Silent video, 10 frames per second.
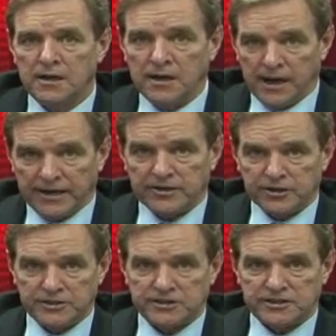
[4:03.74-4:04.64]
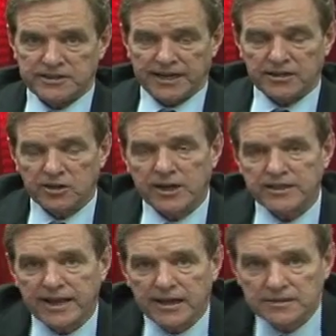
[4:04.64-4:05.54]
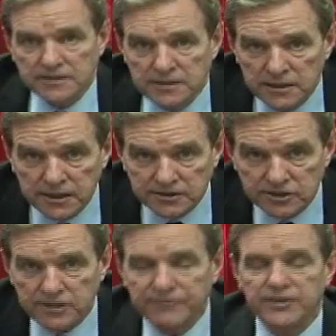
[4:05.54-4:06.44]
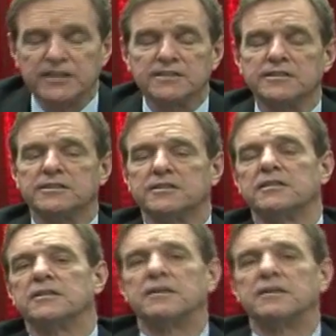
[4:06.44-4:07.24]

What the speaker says: I encourage you to take a look at that at your convenience.